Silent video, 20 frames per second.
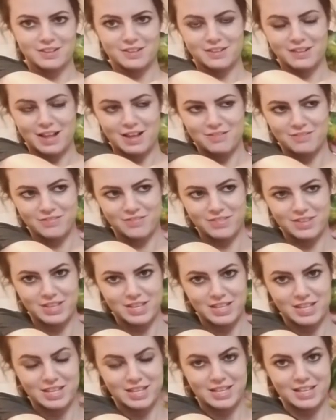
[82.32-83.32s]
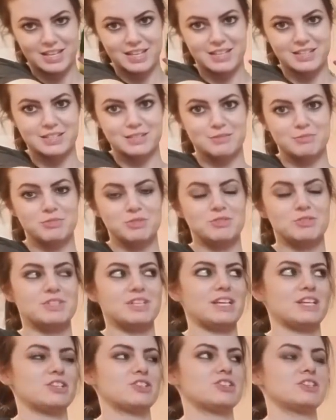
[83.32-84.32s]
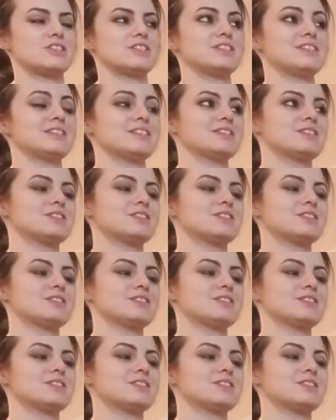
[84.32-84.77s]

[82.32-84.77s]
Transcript: Yeah. He's a mutation,